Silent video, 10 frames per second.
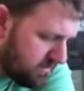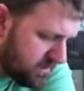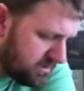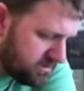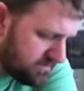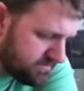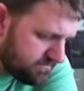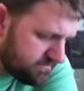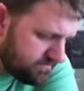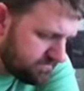Meerschaum.
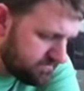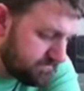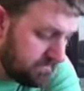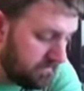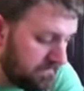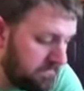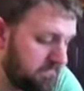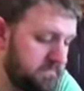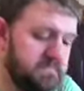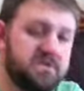
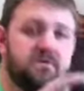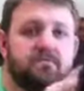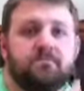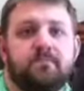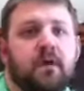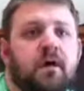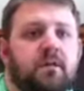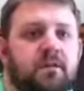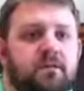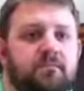So I
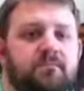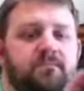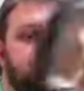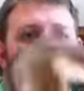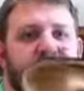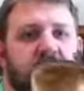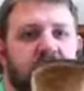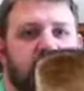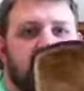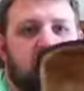don't know if I
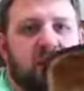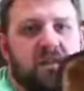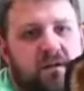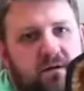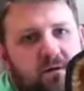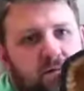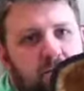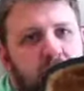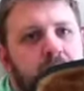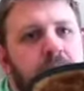can get that in there
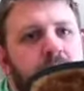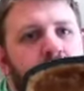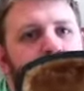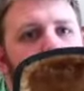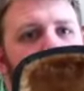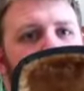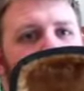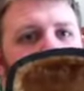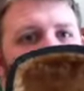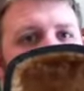for you.
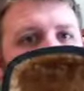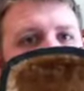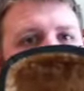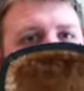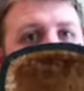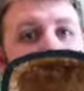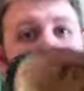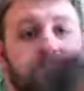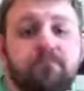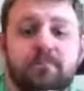
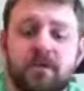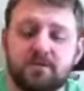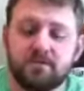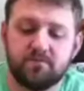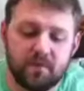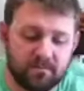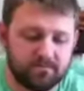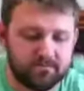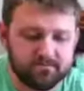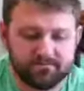Nice little pipe.
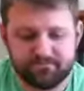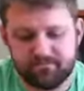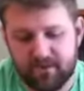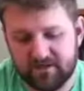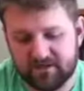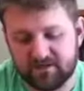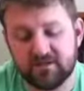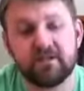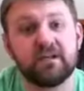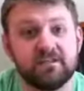Actually, it's a
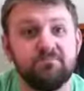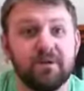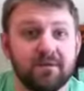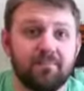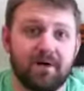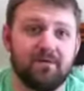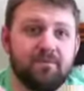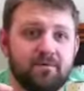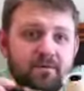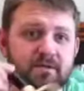nice big pipe.
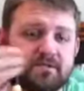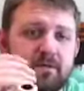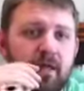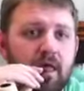I mean, it's